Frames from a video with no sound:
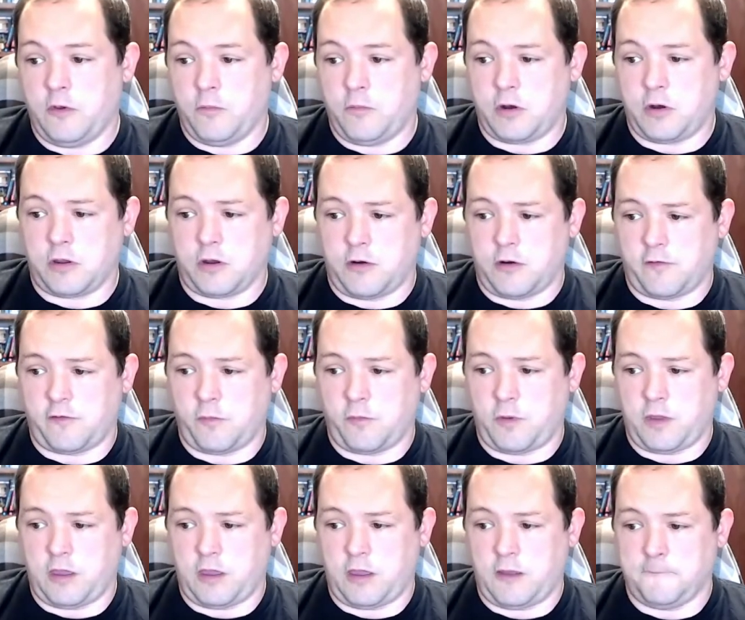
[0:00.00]
But it can also
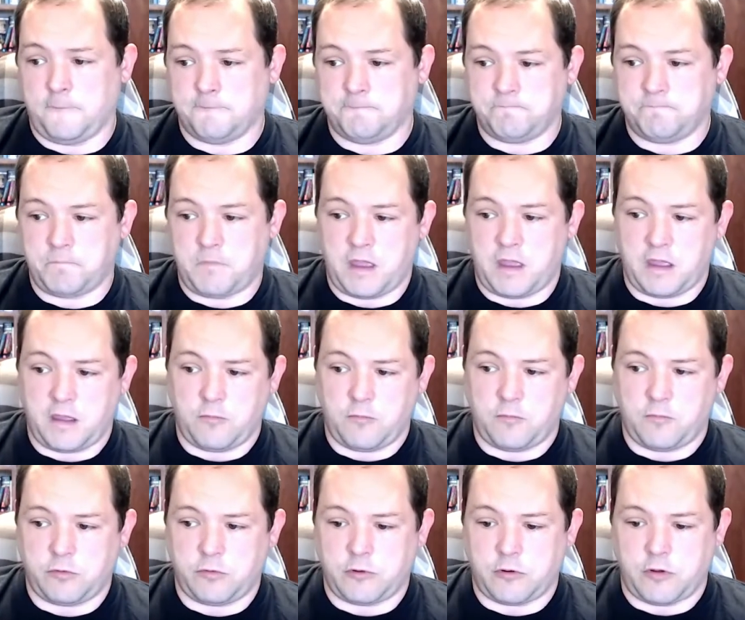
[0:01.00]
be, hey,
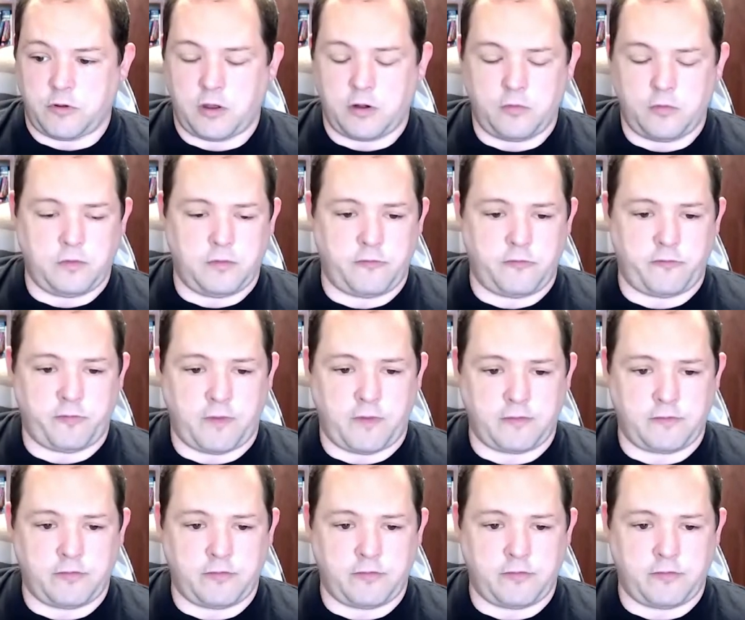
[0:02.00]
how do we respond